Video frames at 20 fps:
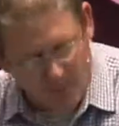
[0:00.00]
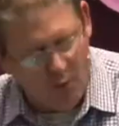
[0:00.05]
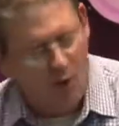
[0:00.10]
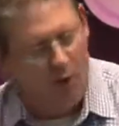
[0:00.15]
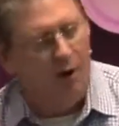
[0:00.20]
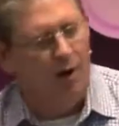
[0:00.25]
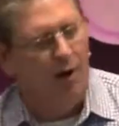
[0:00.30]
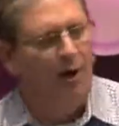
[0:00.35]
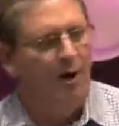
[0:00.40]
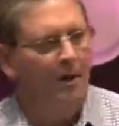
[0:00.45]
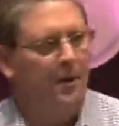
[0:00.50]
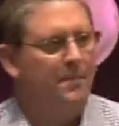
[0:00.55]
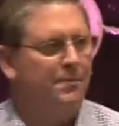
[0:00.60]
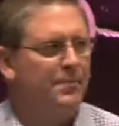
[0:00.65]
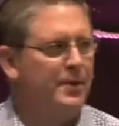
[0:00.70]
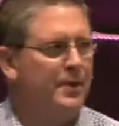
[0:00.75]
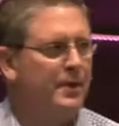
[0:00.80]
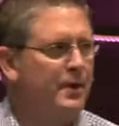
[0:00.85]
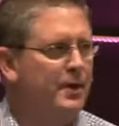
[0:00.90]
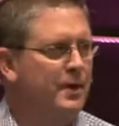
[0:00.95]
more.
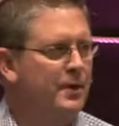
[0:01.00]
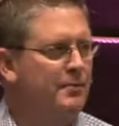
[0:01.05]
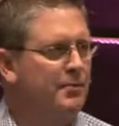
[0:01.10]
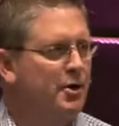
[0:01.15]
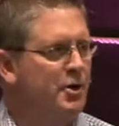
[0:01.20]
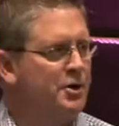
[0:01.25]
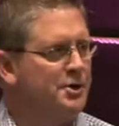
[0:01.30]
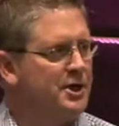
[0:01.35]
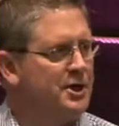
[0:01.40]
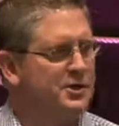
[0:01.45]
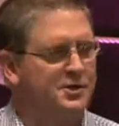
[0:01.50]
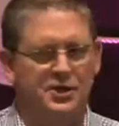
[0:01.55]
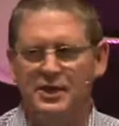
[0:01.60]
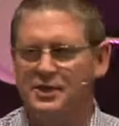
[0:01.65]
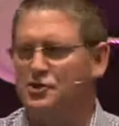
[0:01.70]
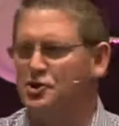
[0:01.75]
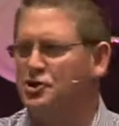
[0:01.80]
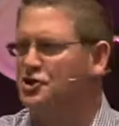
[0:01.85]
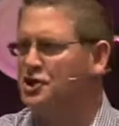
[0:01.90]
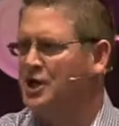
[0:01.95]
Paul says
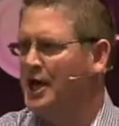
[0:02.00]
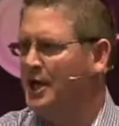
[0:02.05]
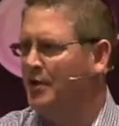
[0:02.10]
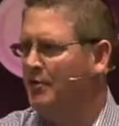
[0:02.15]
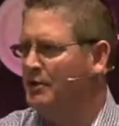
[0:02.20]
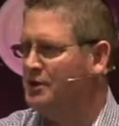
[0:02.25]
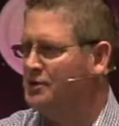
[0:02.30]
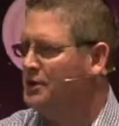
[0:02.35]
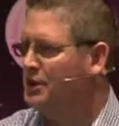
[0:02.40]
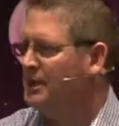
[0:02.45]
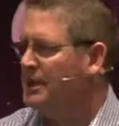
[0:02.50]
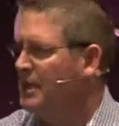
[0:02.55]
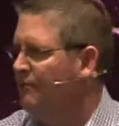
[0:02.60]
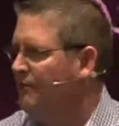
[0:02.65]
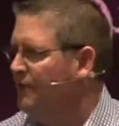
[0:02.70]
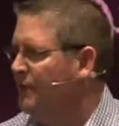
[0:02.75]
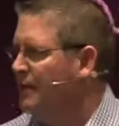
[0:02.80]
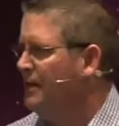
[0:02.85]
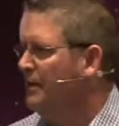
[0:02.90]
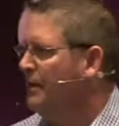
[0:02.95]
this generous
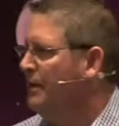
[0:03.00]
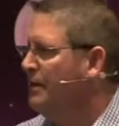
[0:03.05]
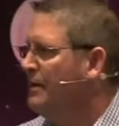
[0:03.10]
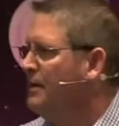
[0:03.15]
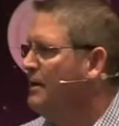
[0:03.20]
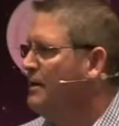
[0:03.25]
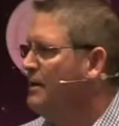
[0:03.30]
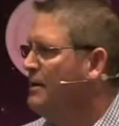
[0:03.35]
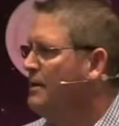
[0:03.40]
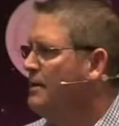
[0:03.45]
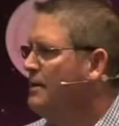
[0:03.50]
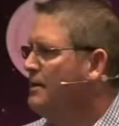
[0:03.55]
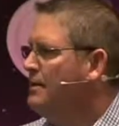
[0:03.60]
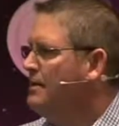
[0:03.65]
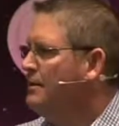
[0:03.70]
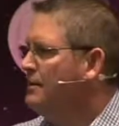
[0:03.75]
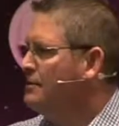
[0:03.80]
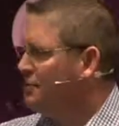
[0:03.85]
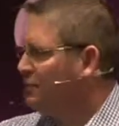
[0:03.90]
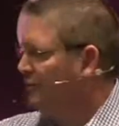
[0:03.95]
giving
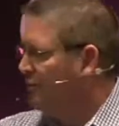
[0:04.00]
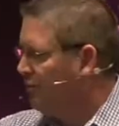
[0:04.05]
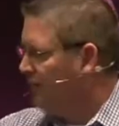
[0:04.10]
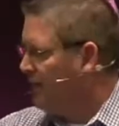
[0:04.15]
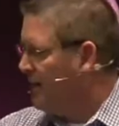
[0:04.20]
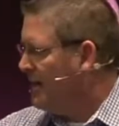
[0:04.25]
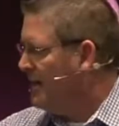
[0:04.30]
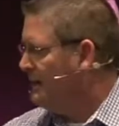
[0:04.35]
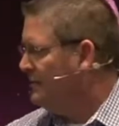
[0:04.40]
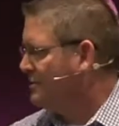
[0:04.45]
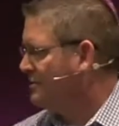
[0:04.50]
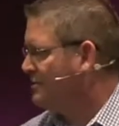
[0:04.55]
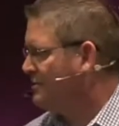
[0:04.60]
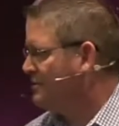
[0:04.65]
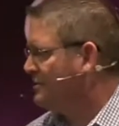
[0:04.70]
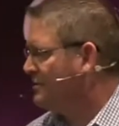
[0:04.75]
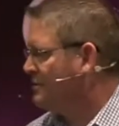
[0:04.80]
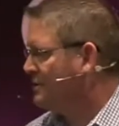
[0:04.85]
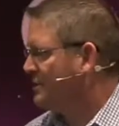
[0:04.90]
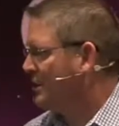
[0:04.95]
is a
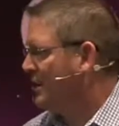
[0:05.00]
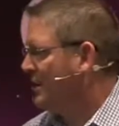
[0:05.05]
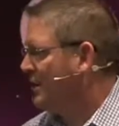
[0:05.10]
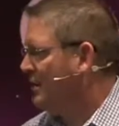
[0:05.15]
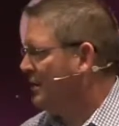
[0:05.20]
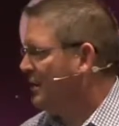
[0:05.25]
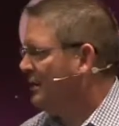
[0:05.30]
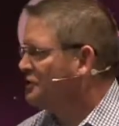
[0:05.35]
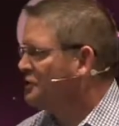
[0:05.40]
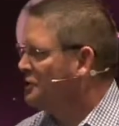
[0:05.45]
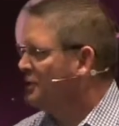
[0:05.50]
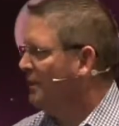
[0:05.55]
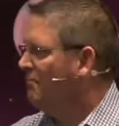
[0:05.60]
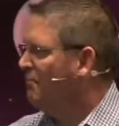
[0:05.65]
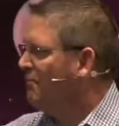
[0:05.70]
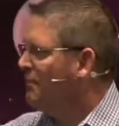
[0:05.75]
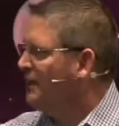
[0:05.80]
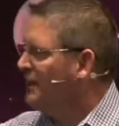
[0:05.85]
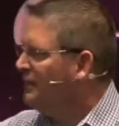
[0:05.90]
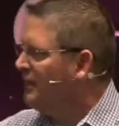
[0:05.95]
grace. It's
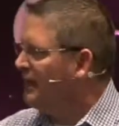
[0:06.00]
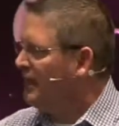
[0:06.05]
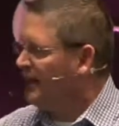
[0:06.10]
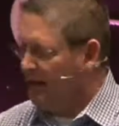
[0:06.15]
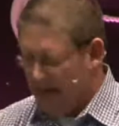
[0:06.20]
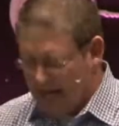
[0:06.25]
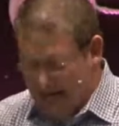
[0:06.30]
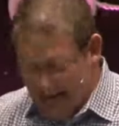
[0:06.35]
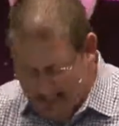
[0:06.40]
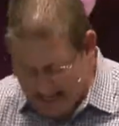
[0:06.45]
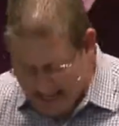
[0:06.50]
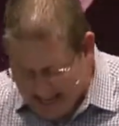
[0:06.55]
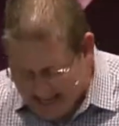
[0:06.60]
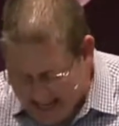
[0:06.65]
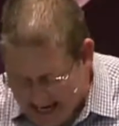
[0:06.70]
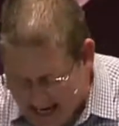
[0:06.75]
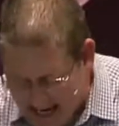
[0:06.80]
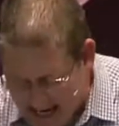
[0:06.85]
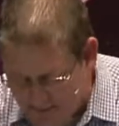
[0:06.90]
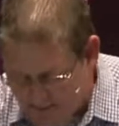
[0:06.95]
something that God
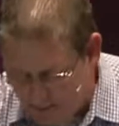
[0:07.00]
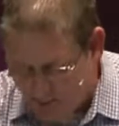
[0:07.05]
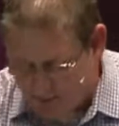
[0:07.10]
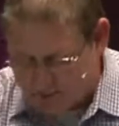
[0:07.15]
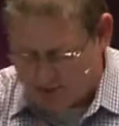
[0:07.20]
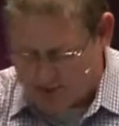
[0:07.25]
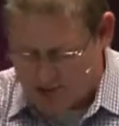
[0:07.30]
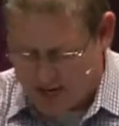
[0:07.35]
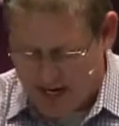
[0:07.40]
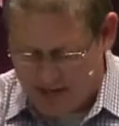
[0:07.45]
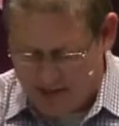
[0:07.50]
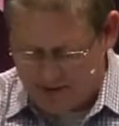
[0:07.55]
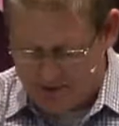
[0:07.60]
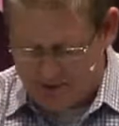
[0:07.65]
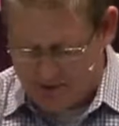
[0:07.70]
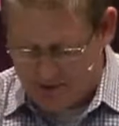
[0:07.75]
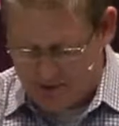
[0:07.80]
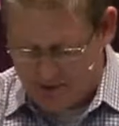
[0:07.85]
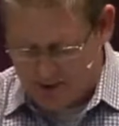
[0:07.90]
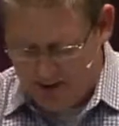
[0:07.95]
enables
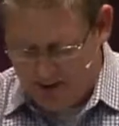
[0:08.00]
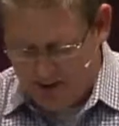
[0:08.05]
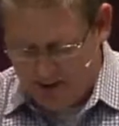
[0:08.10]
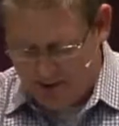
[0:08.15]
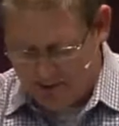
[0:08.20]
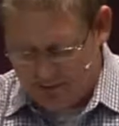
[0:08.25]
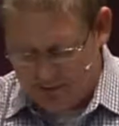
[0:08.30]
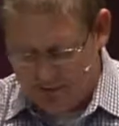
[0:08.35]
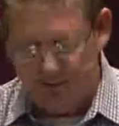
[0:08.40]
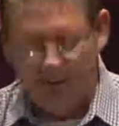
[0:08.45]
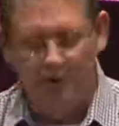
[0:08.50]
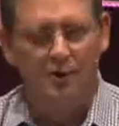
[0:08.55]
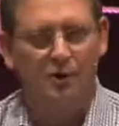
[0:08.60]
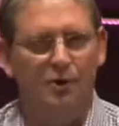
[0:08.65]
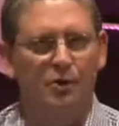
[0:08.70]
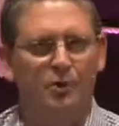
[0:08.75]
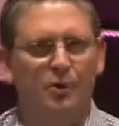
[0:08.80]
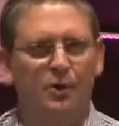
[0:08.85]
us to do.